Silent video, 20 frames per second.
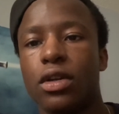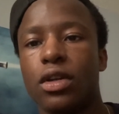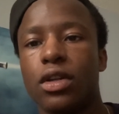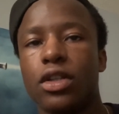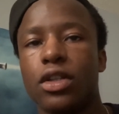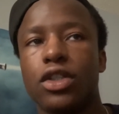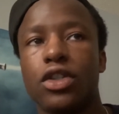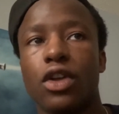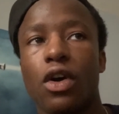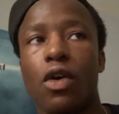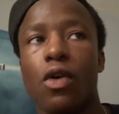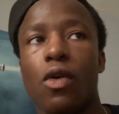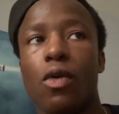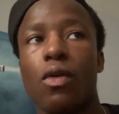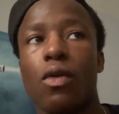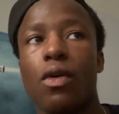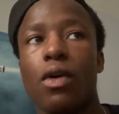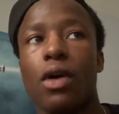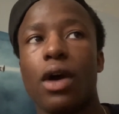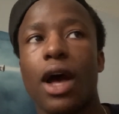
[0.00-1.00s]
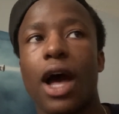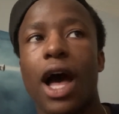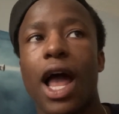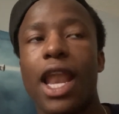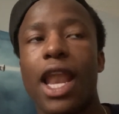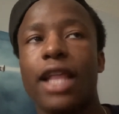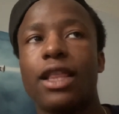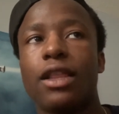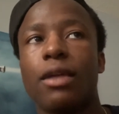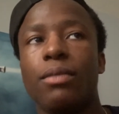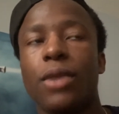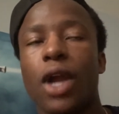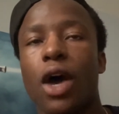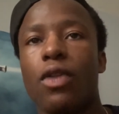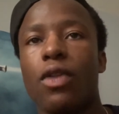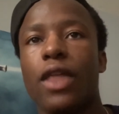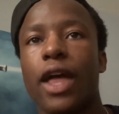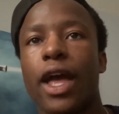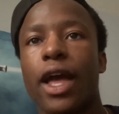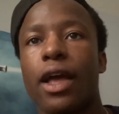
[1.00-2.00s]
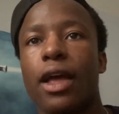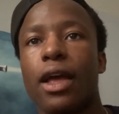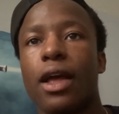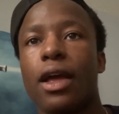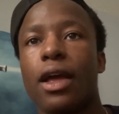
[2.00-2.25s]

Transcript: So I let them know that